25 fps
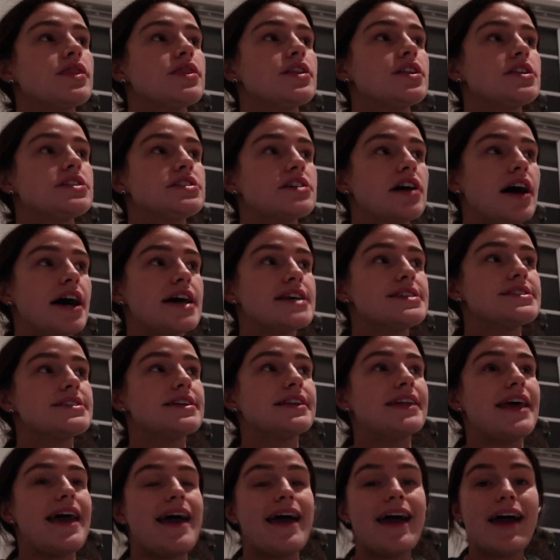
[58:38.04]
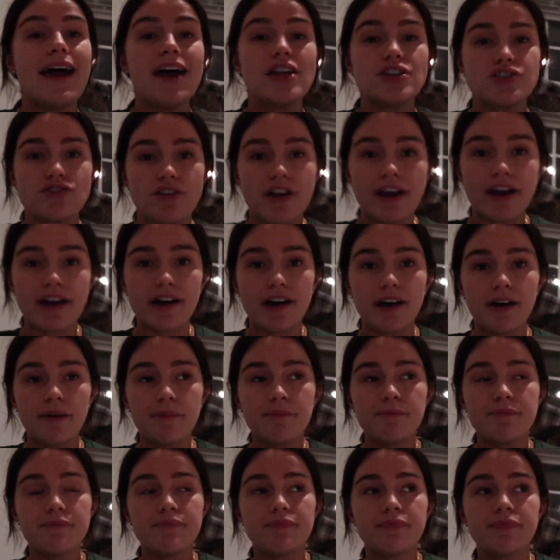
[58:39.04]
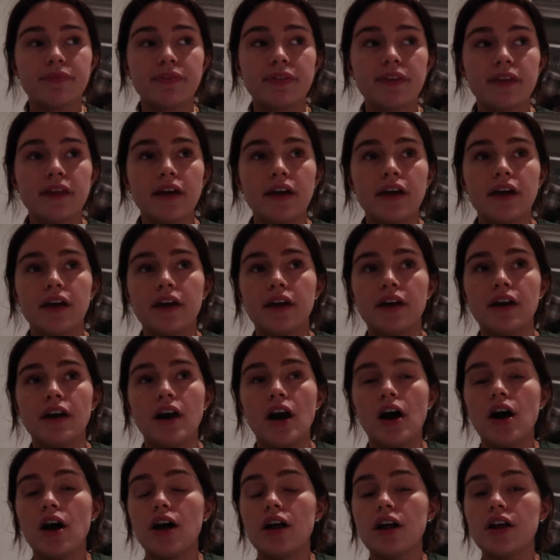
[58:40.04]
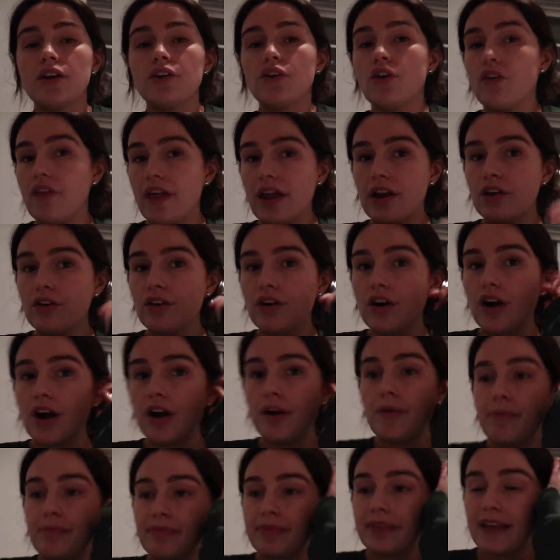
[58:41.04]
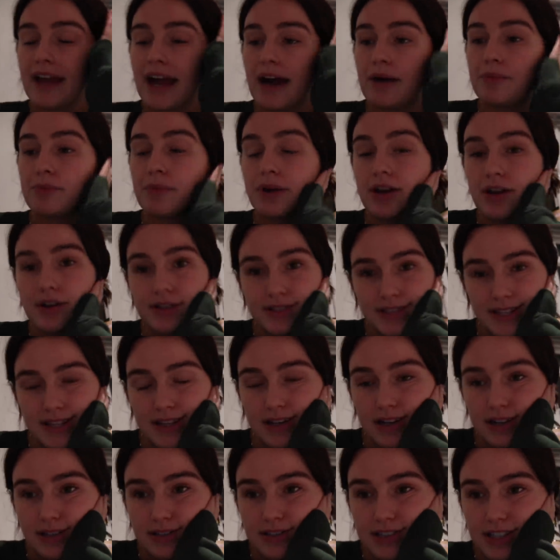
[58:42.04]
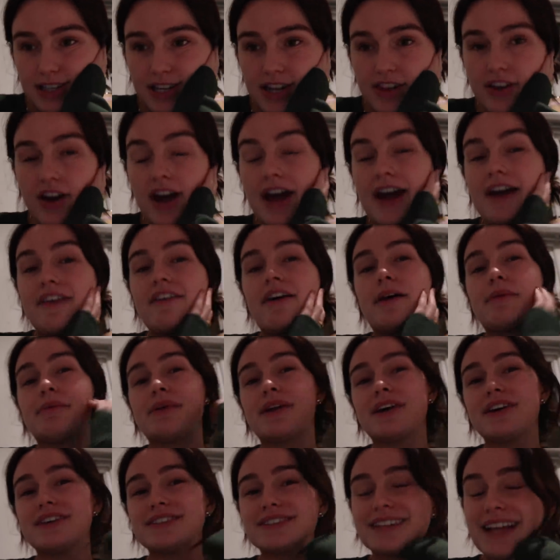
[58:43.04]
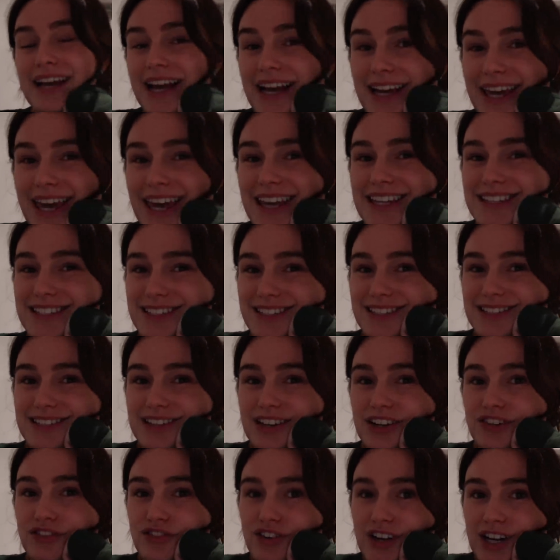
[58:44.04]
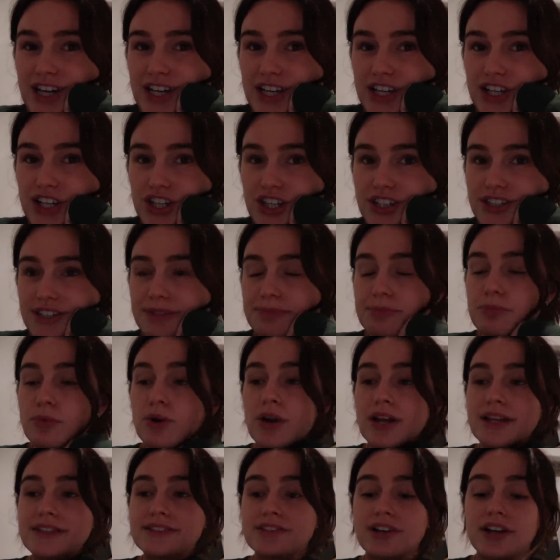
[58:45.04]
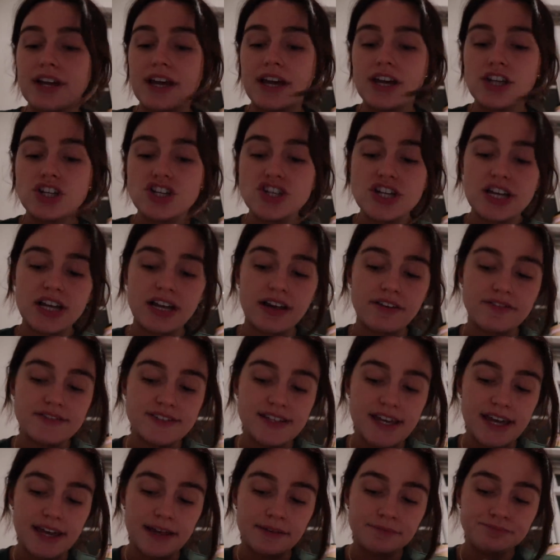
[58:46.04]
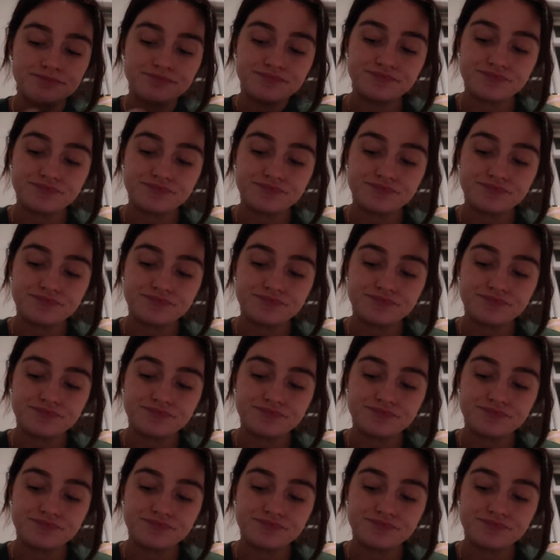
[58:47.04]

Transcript: the Dyson hairdryer not that long ago, and when I was in there I was looking at the Airwrap and I was like, it does look really good, and Molly's got it and she loves it,